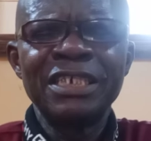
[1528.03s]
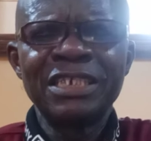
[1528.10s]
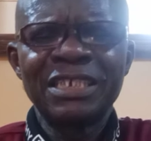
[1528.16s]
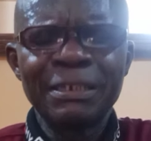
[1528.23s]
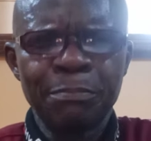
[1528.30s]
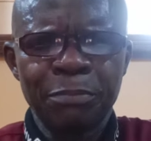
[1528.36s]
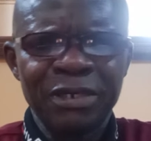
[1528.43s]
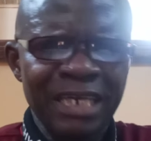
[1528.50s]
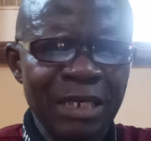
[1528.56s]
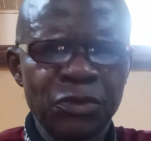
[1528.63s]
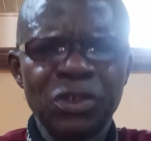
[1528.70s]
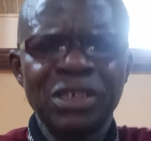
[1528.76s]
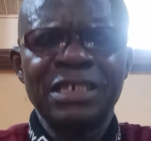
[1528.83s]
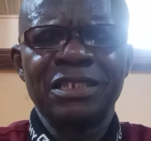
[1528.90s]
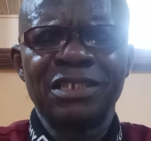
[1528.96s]
is a
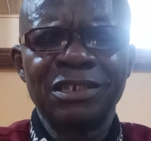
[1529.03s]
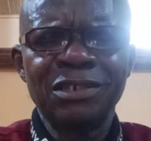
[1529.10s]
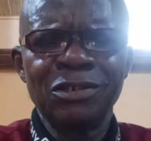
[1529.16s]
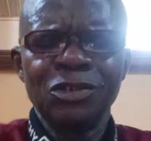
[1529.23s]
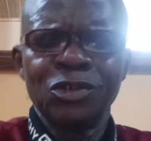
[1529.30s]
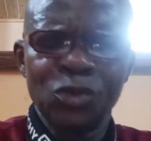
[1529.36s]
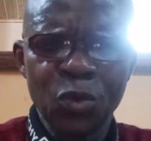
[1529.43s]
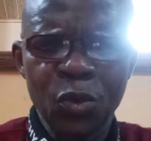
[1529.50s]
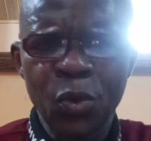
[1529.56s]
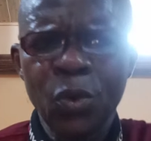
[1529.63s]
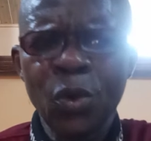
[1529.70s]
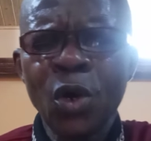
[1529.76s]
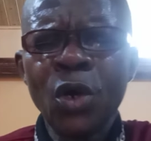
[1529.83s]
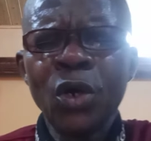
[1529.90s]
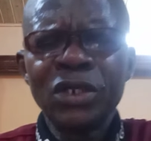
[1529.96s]
prerequisite to
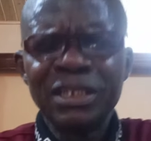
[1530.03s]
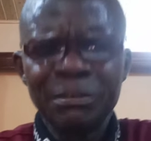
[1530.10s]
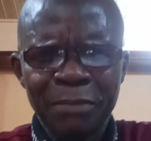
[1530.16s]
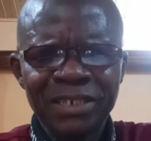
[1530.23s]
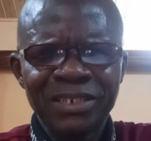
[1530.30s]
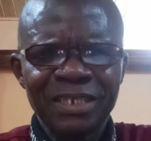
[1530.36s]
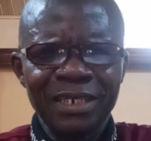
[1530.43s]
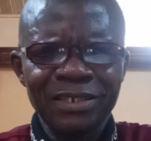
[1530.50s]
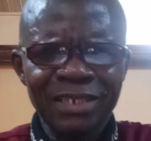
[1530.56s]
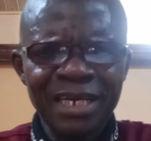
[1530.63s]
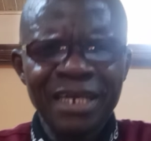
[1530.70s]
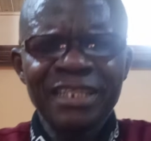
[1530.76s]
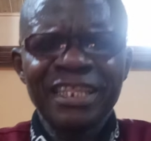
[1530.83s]
the master's.